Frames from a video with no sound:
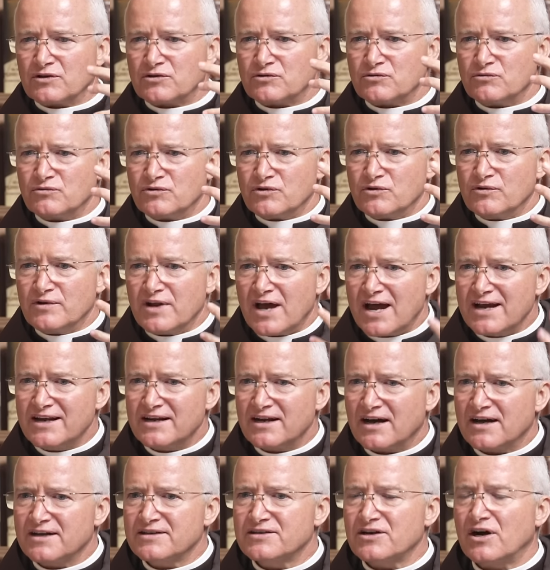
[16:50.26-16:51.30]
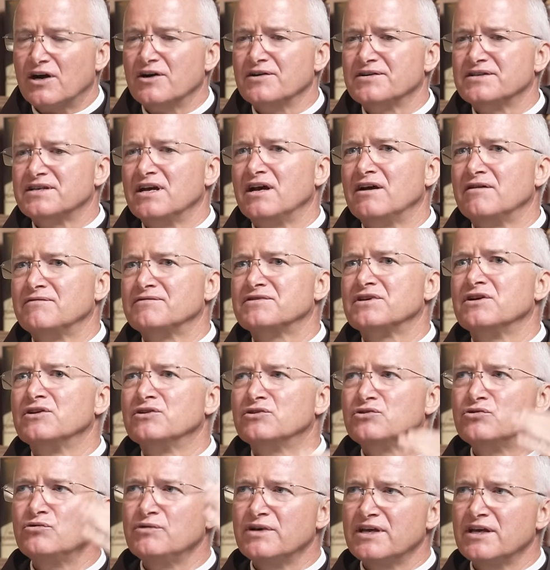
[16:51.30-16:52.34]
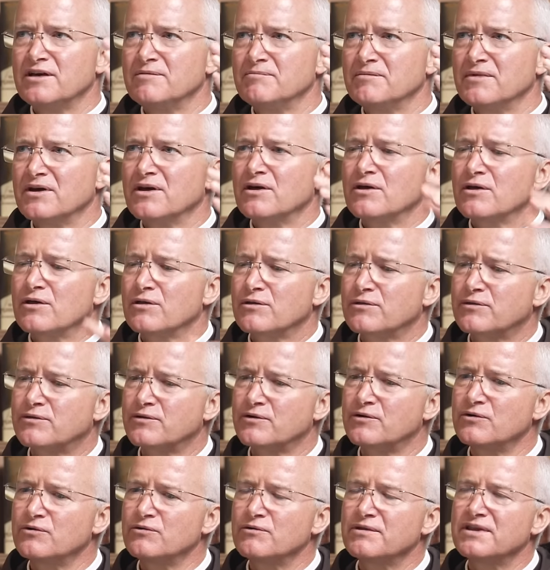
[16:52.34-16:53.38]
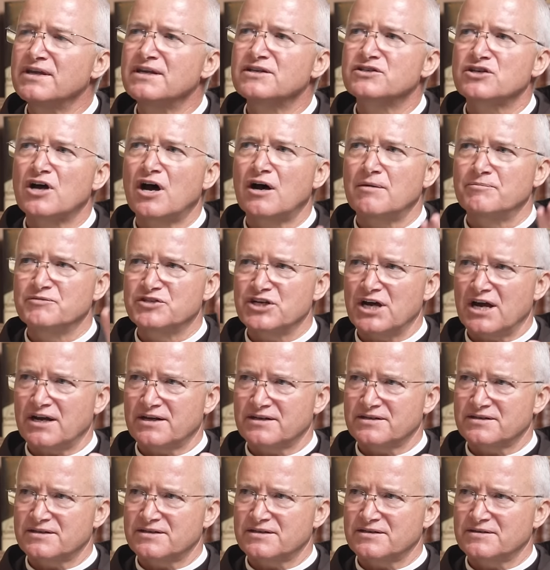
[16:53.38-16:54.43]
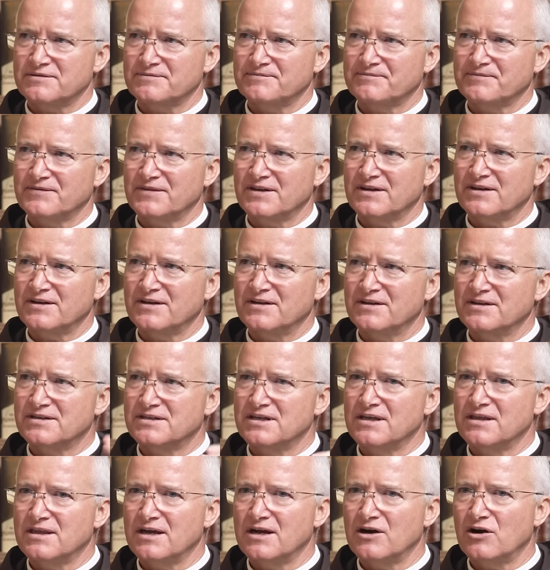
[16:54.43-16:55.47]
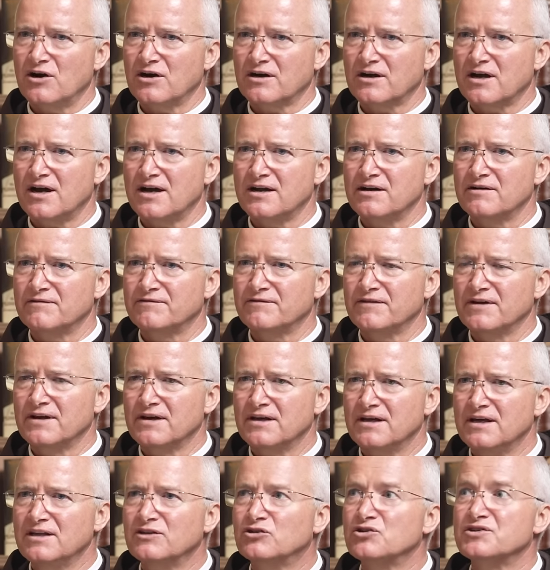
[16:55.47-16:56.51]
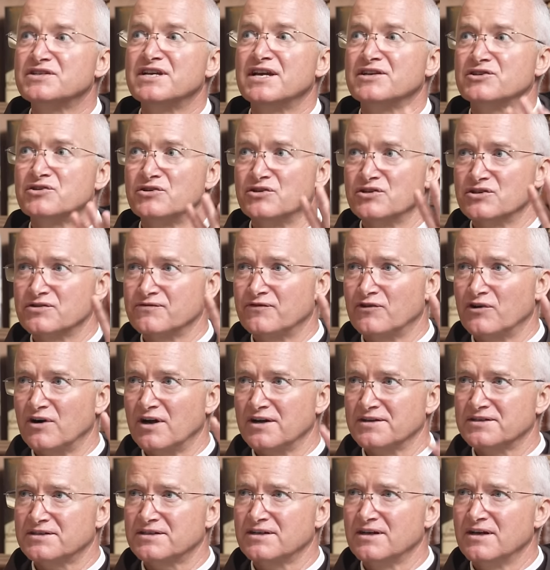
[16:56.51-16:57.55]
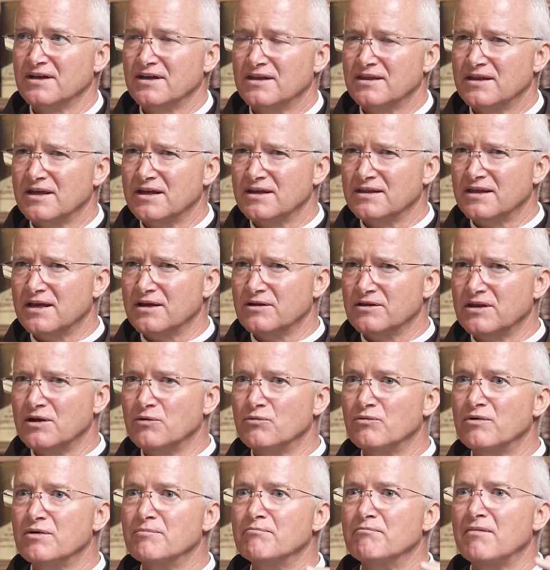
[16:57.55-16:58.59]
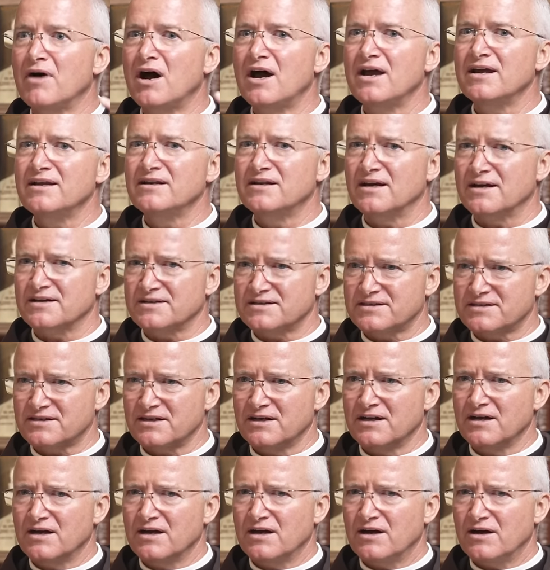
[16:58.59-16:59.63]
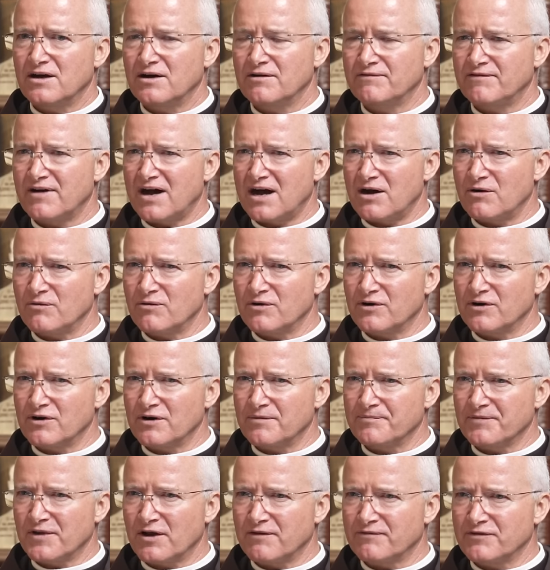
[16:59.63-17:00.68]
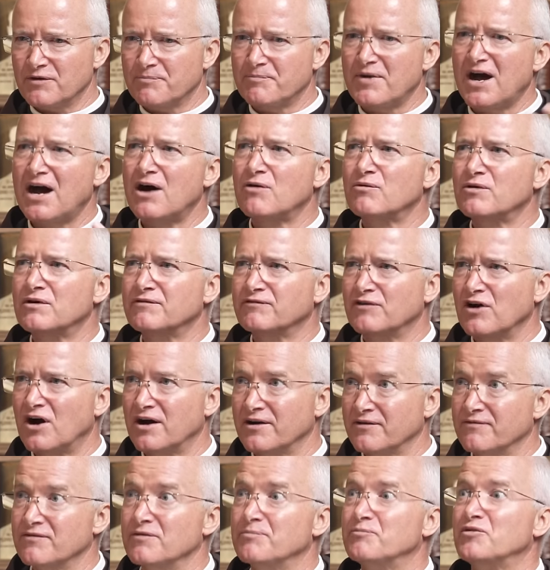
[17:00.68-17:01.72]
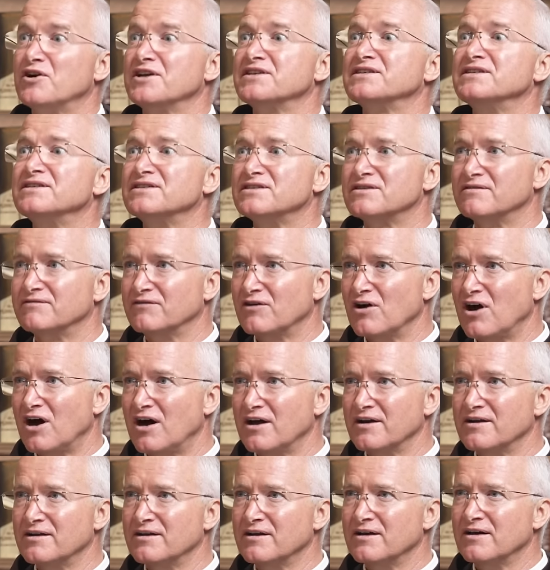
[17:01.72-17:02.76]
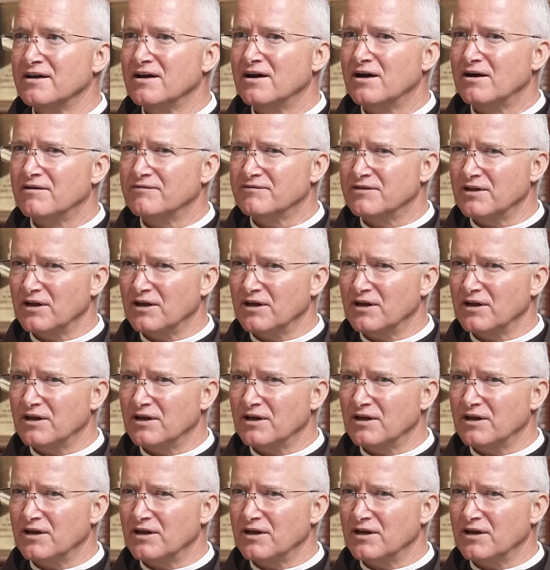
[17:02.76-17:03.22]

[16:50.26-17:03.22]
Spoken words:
unite ourselves to Him through these objects. You see, they are kind of intercessors for us. They remind us of the power of God, of the presence of God, of